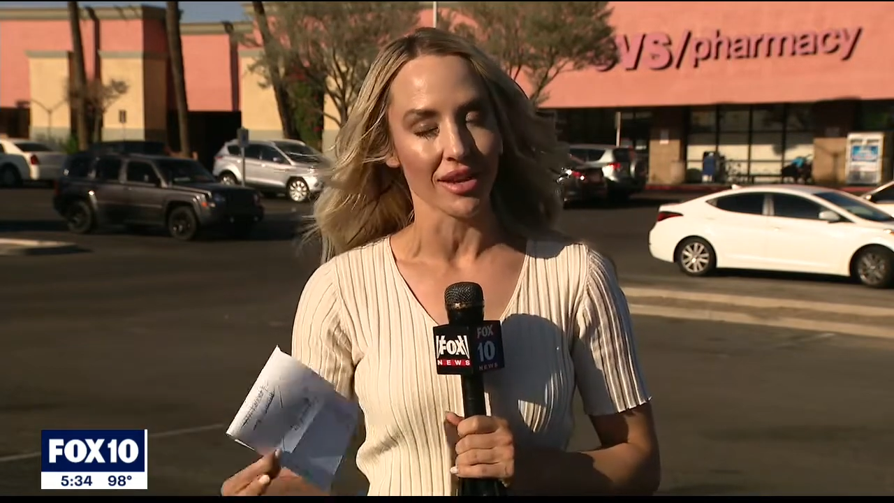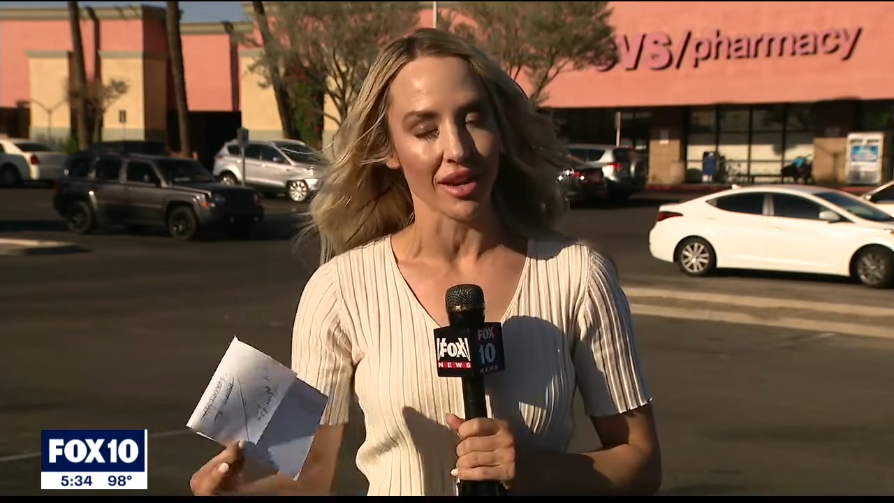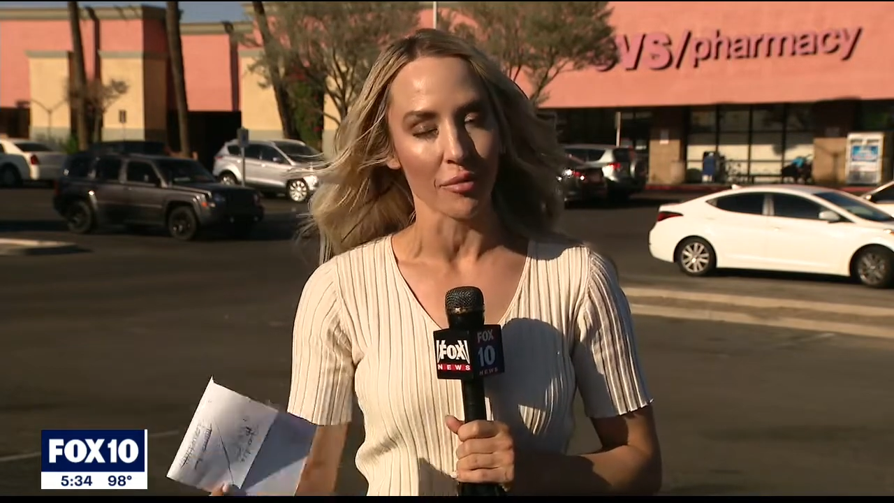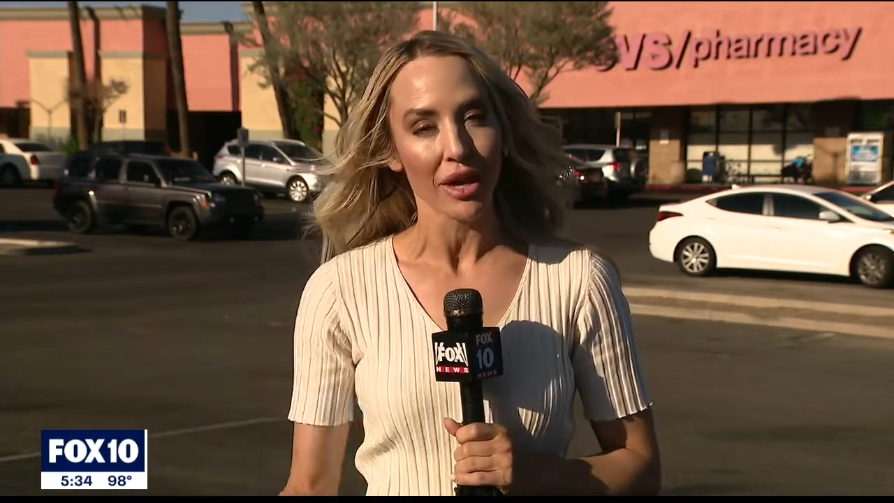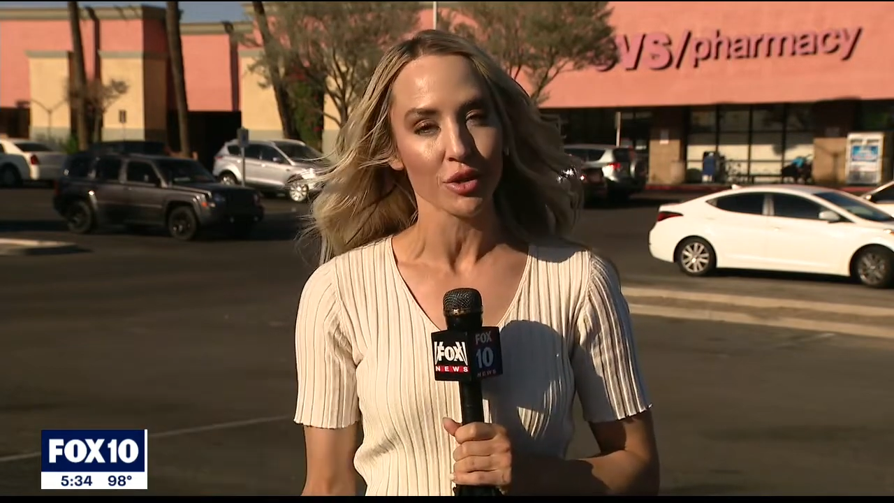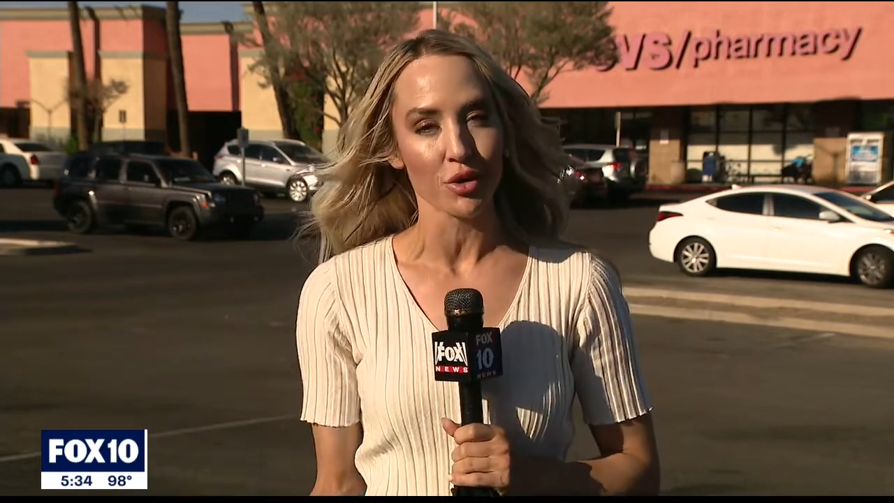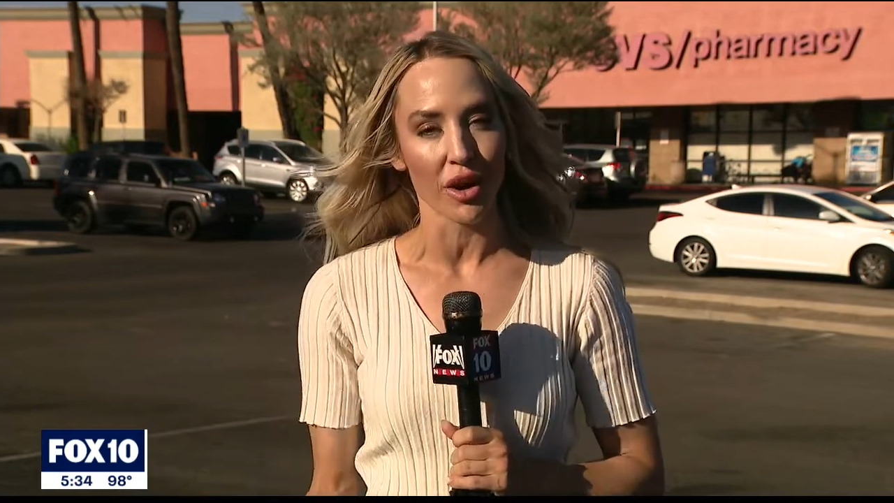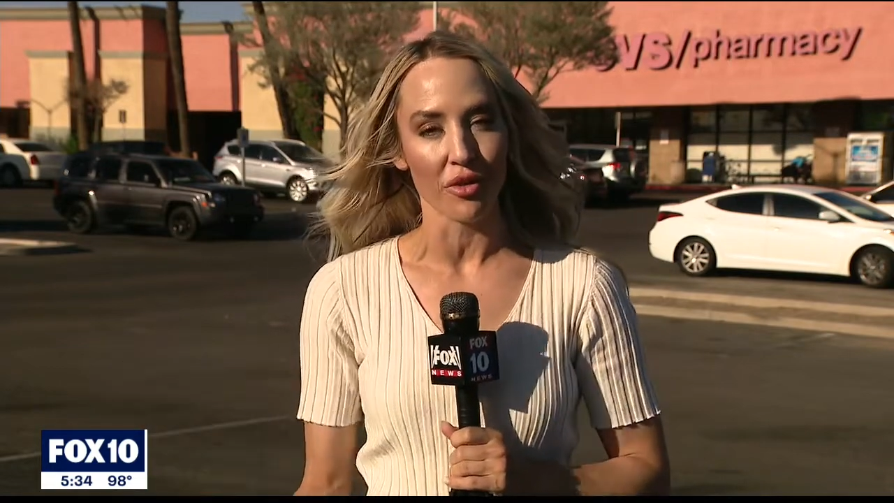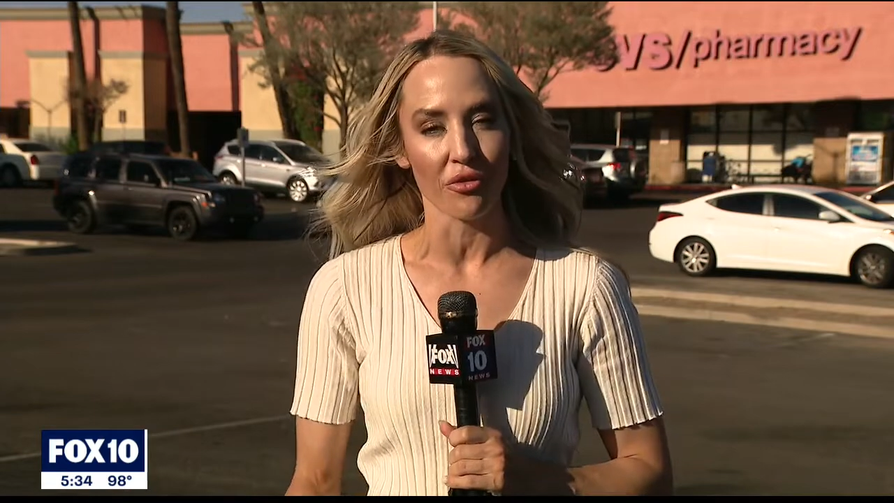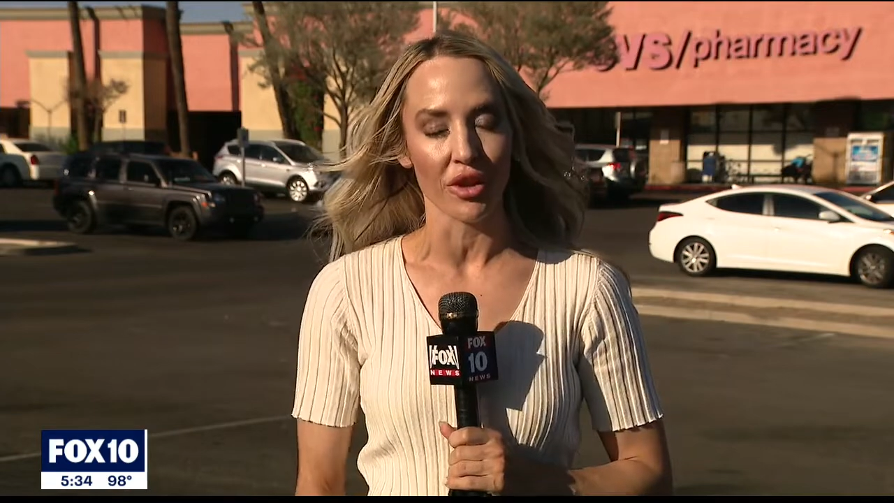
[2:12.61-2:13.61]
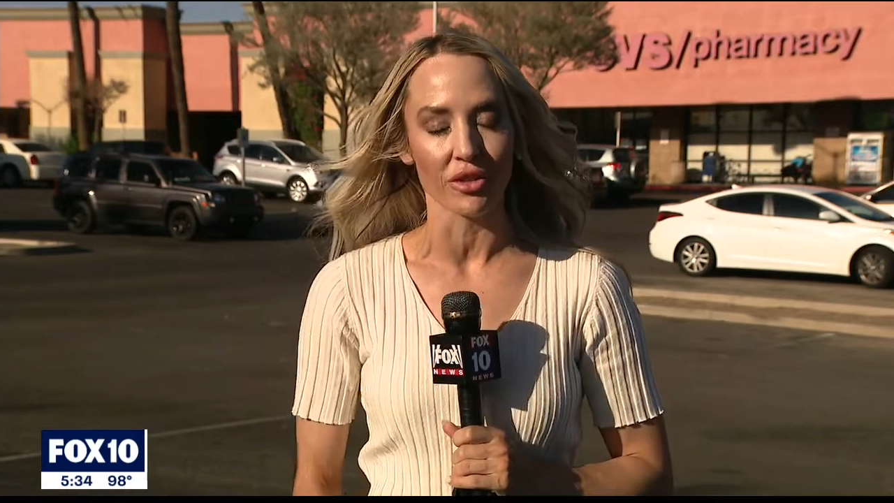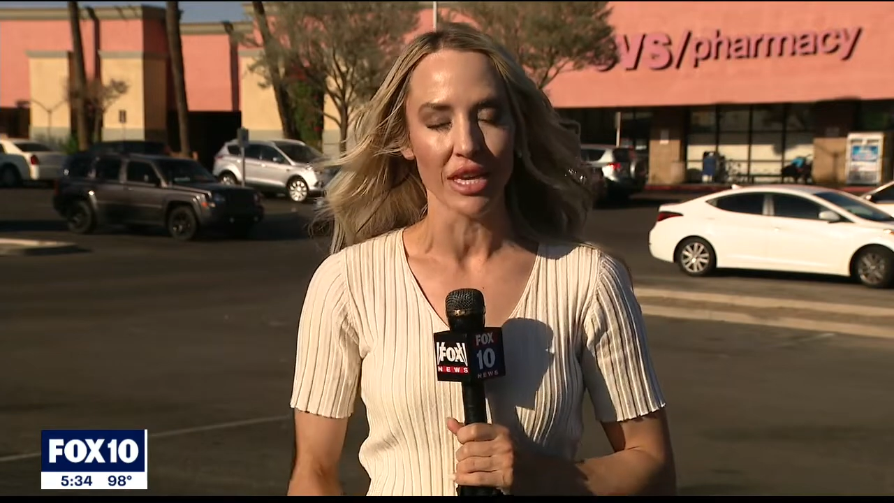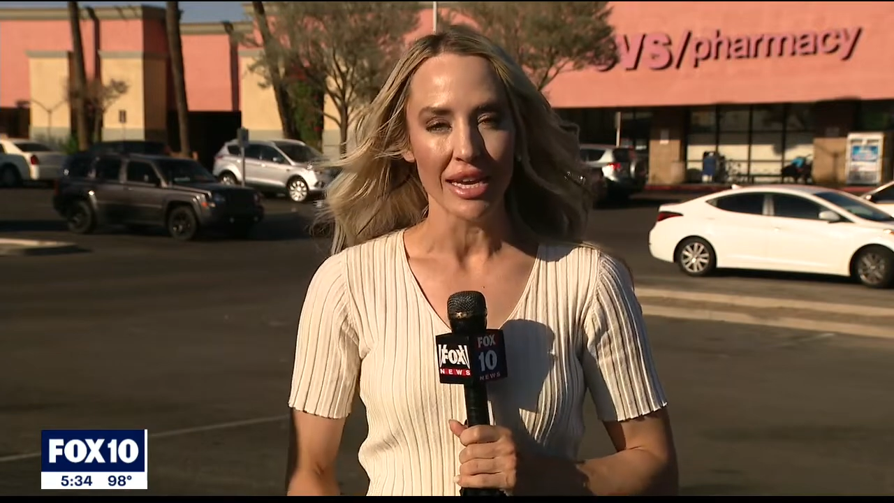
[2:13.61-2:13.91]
take a picture on the field,